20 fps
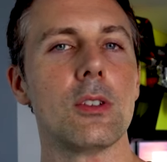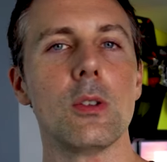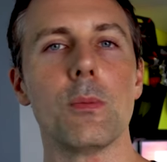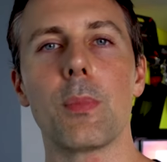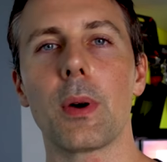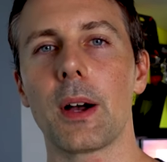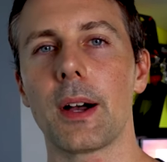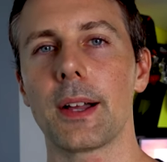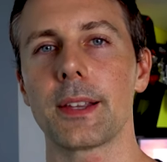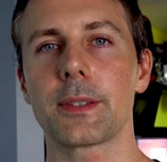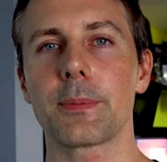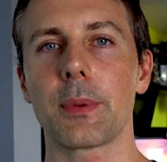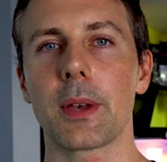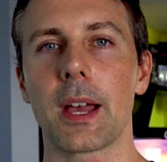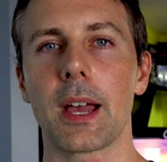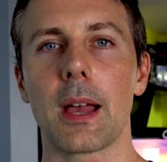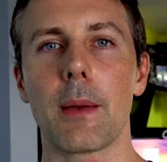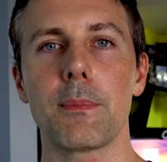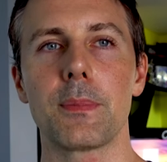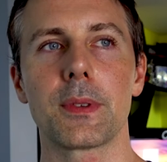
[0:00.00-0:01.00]
new parts
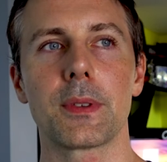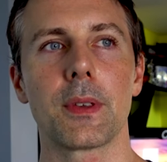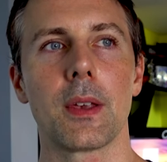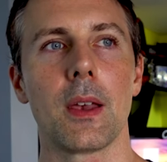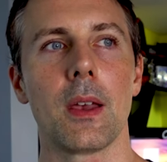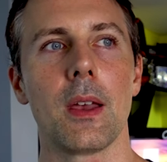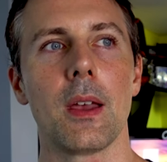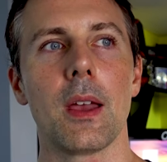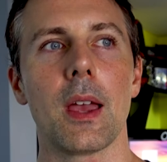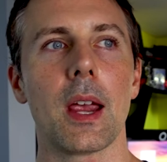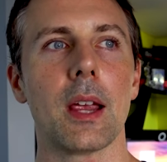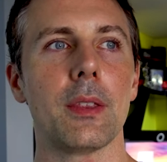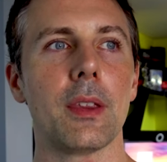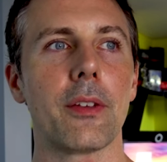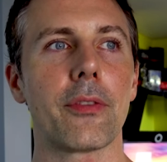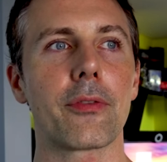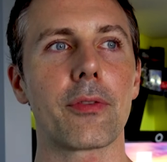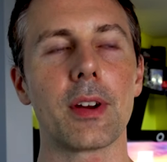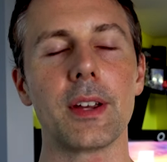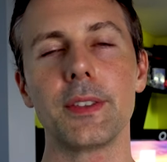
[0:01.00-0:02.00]
perhaps and
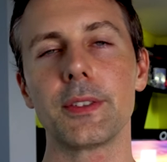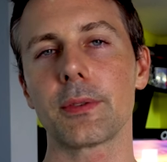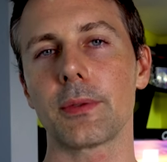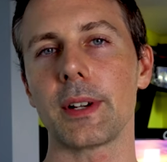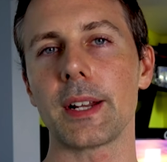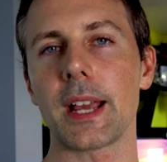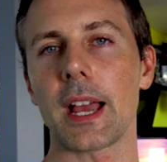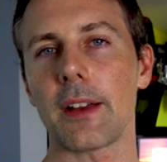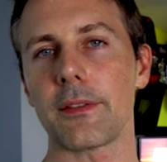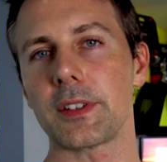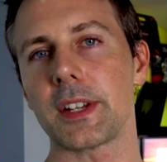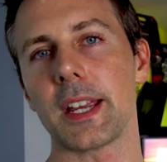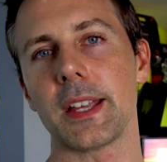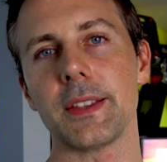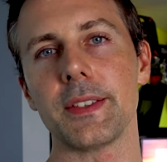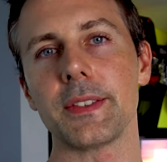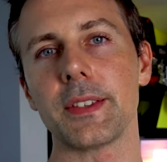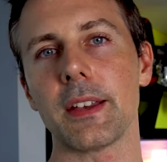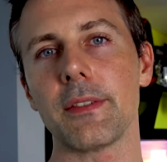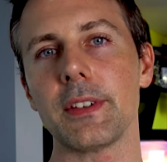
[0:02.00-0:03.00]
their friends already have
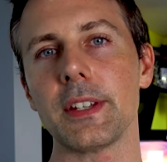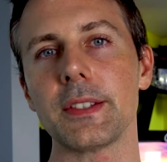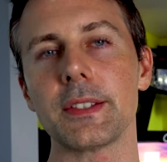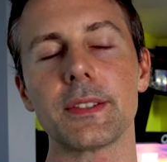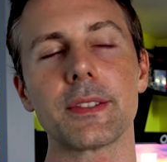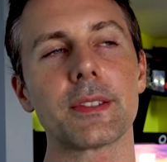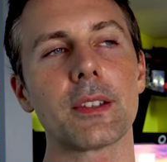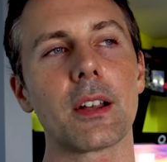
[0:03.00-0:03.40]
1070s and